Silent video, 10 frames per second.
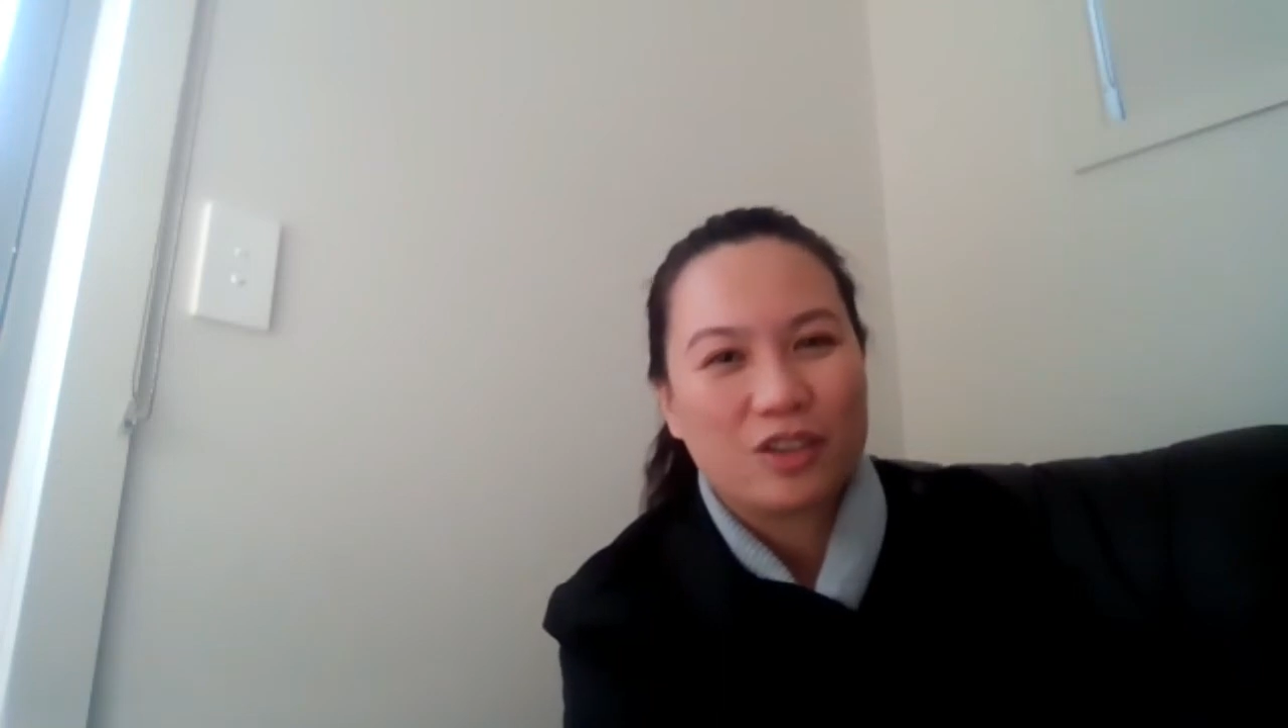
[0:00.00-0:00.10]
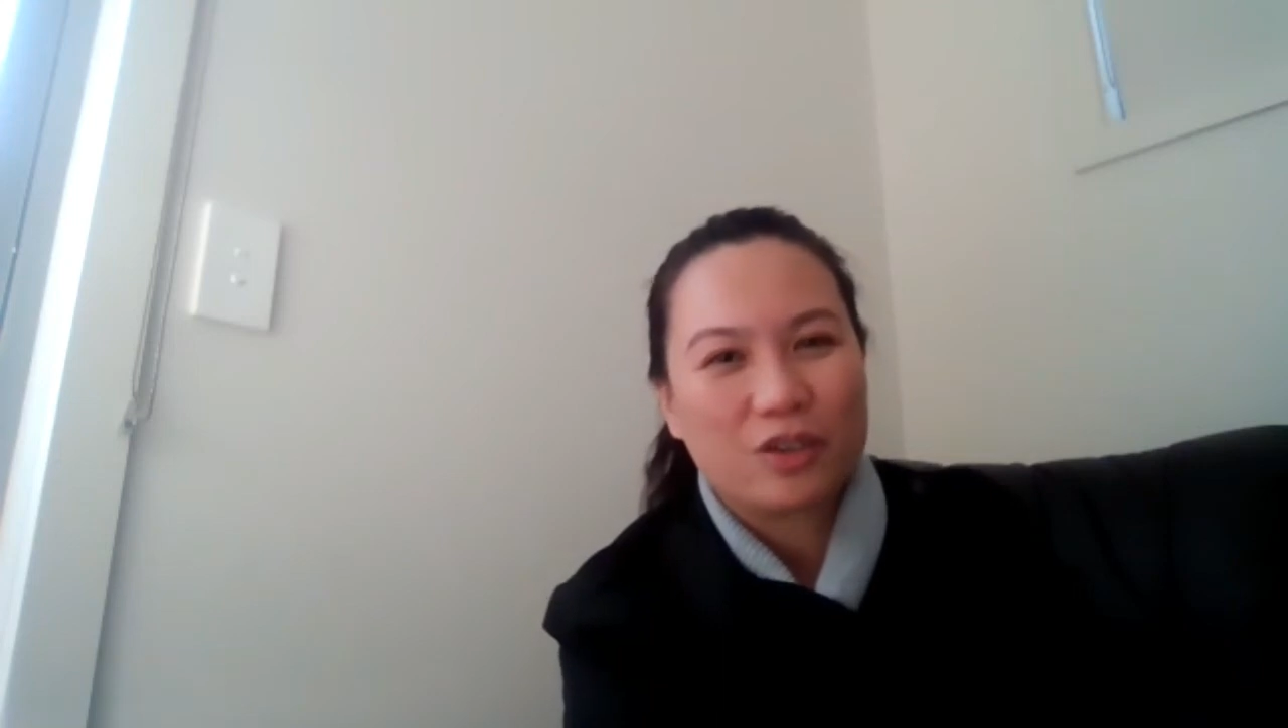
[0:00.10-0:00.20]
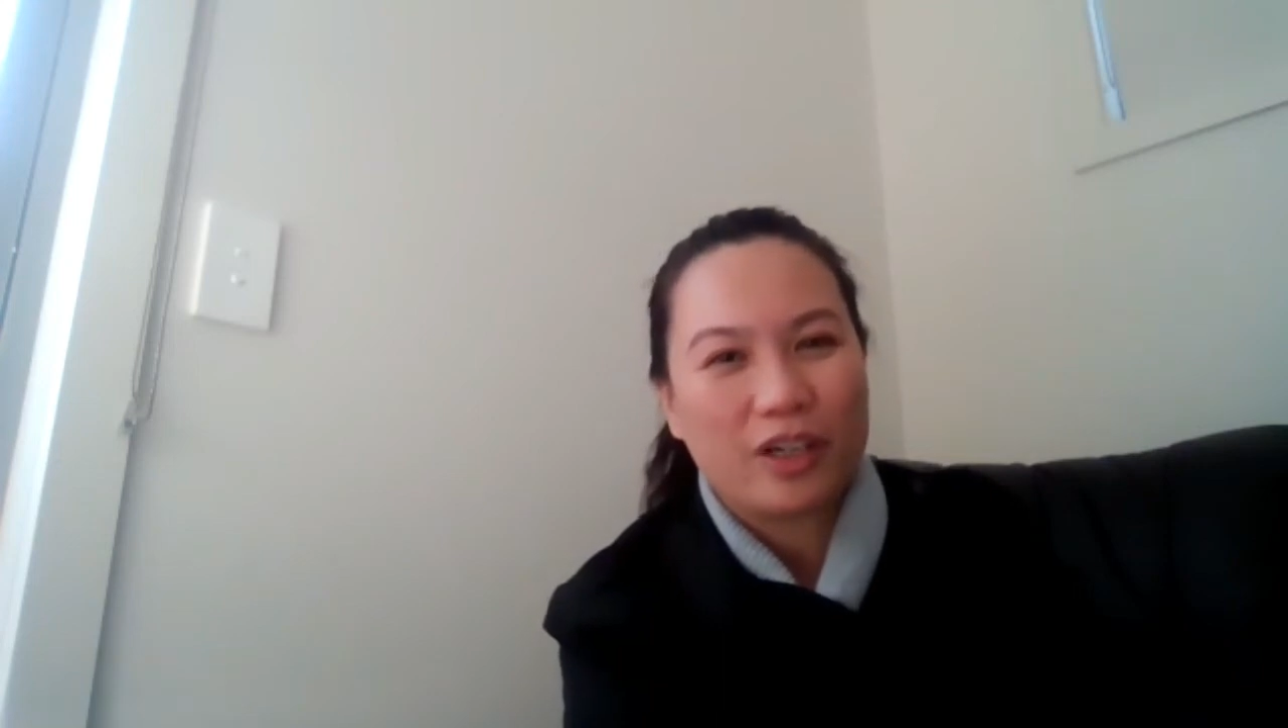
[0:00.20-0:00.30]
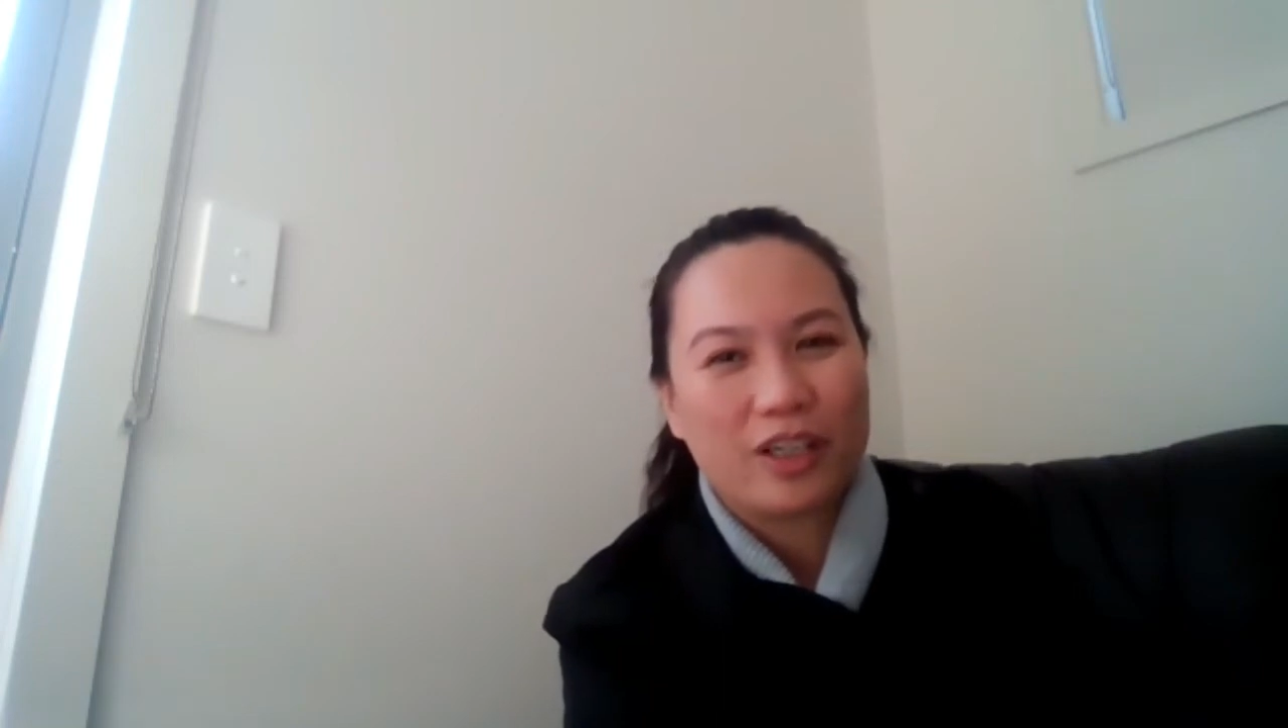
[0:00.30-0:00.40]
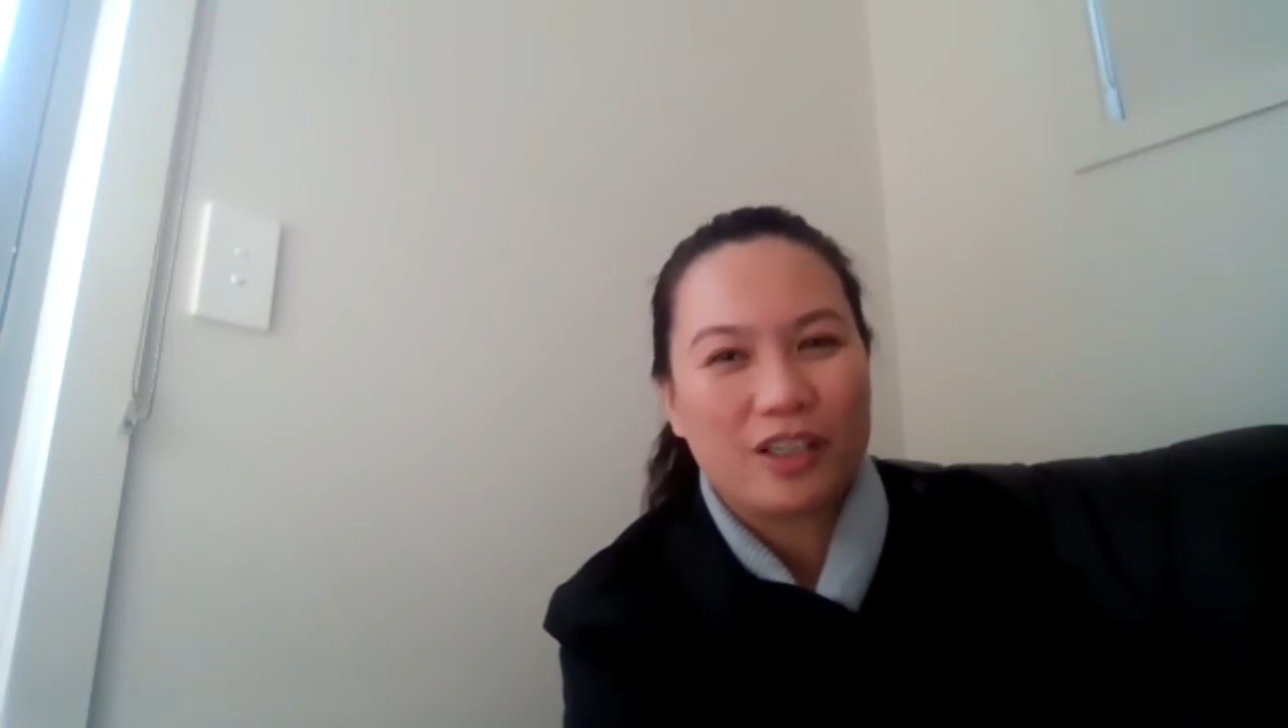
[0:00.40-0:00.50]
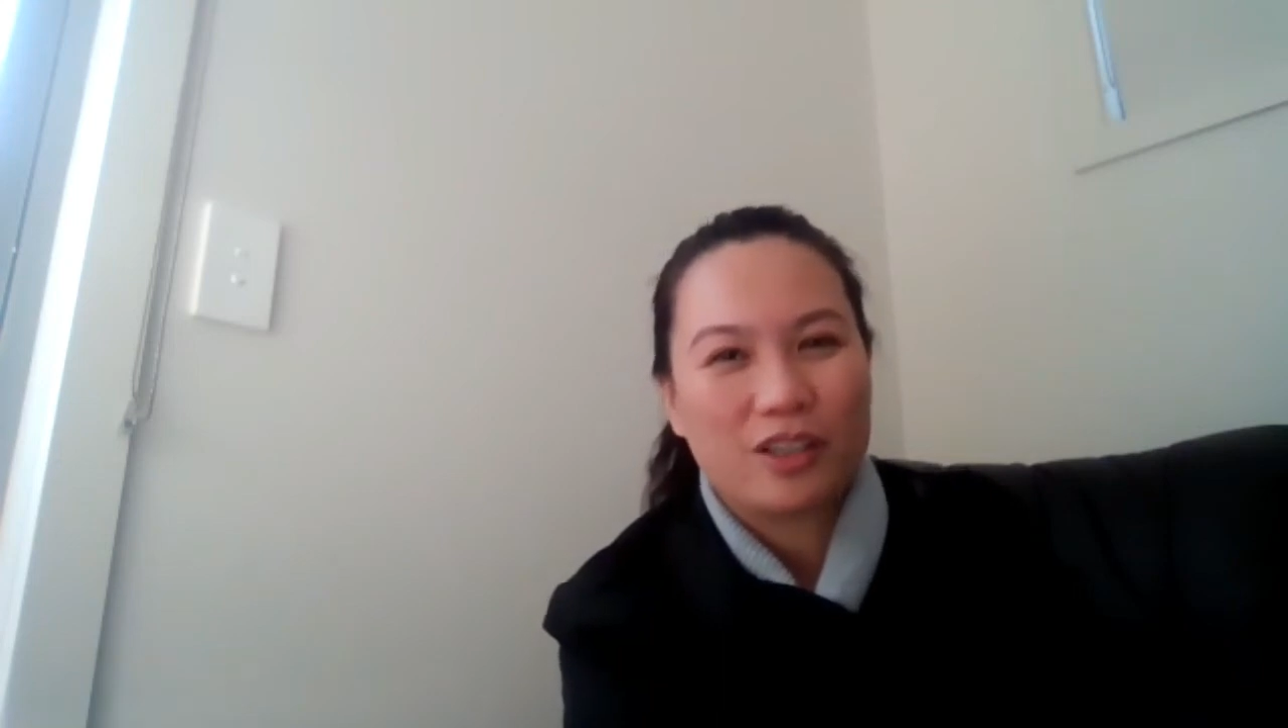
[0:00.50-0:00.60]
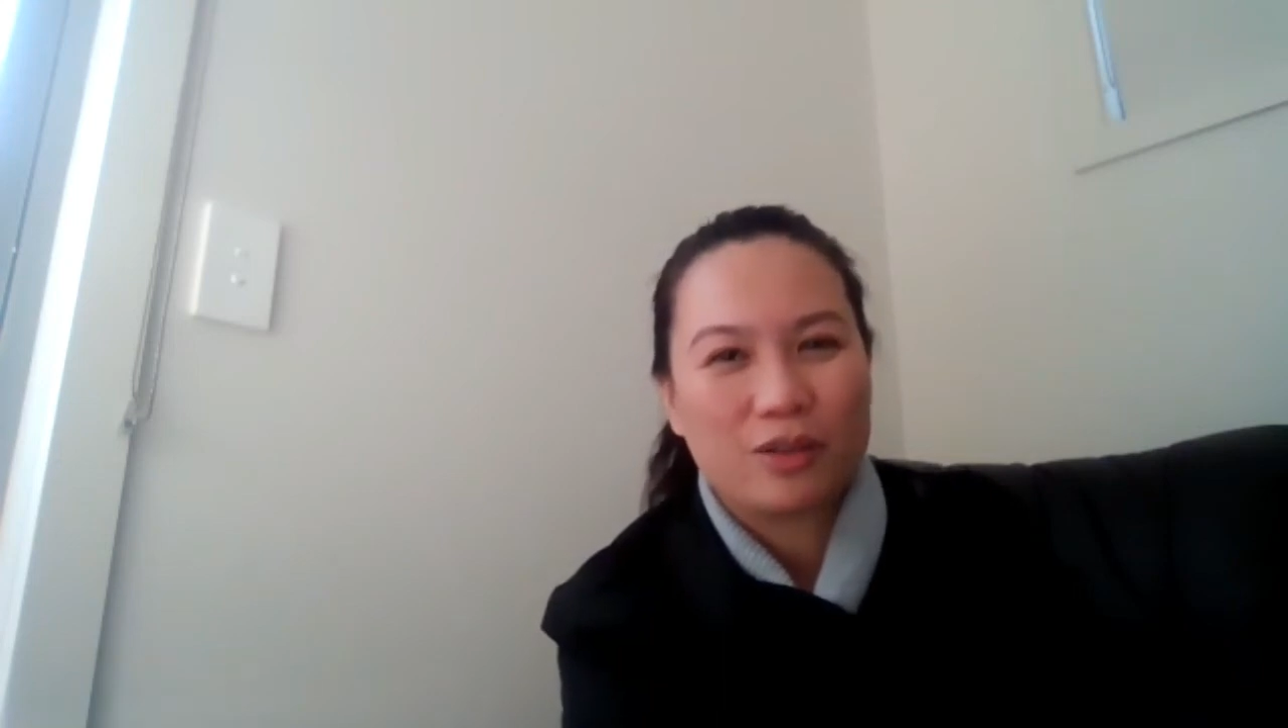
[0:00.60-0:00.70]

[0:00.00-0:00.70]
trying